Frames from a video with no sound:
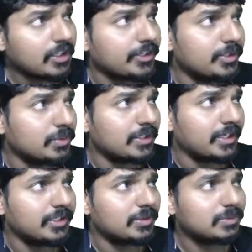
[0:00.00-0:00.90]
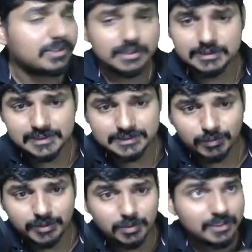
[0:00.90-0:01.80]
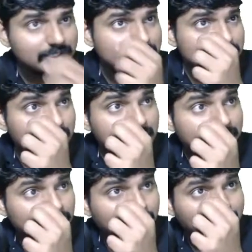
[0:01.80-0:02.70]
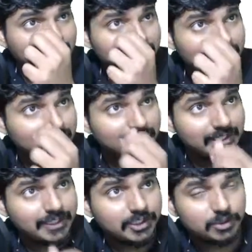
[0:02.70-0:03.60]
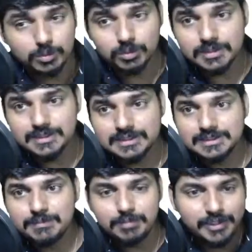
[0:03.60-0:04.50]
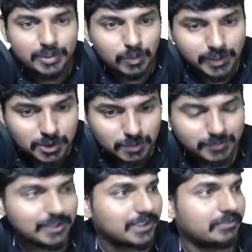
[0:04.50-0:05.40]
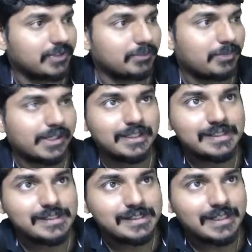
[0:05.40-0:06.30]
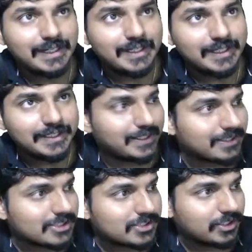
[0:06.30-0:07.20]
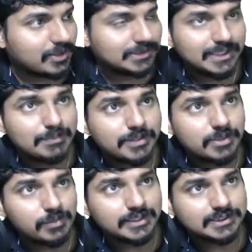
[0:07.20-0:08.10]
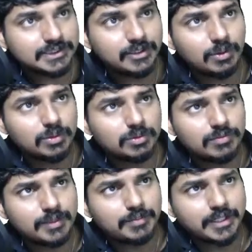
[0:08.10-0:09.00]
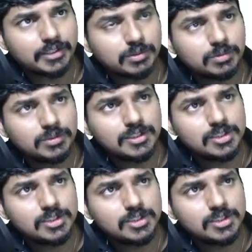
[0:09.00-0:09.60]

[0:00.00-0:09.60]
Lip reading: you can do it in this way now, guys. So the area A2 is simply going to be given by integration. You see, between 0 to 1 by 2,